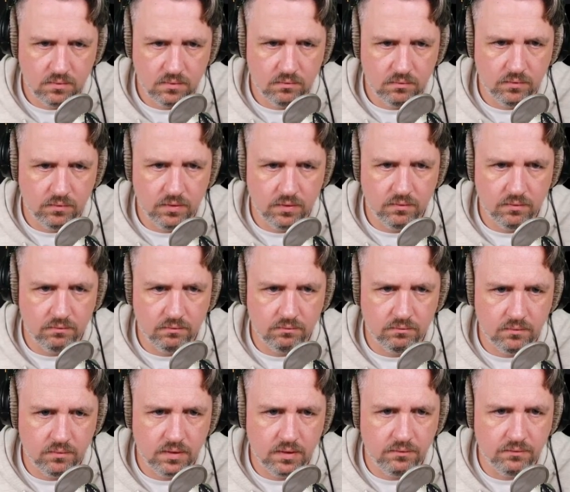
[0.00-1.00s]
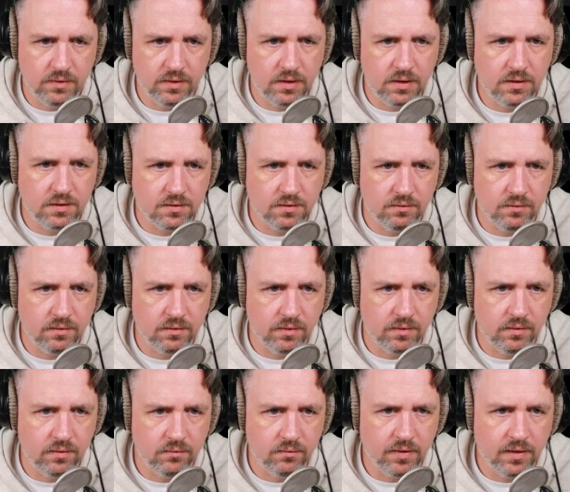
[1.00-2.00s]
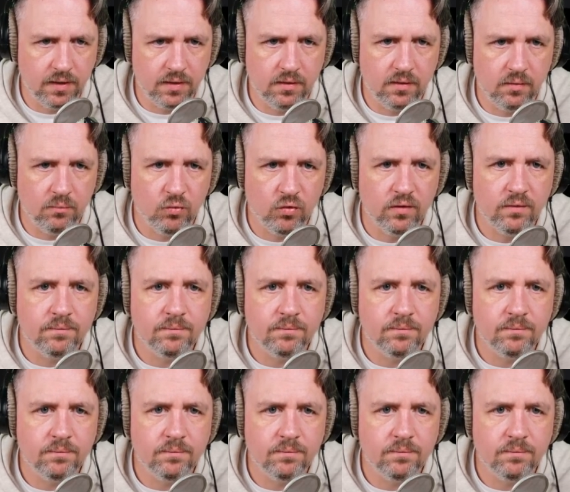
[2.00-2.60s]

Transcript: We don't even need to iterate over that anymore.